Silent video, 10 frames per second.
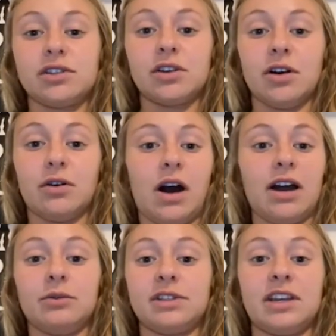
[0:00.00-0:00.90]
So
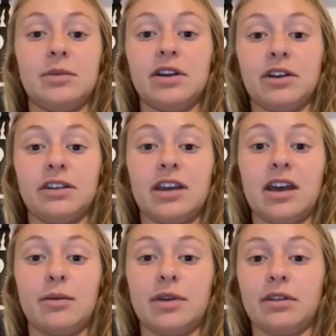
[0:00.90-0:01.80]
I was emailing
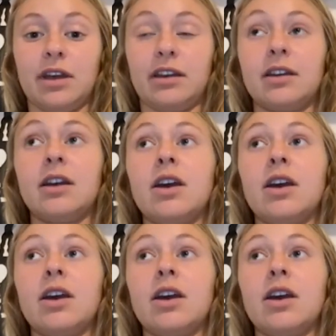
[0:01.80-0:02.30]
them, and like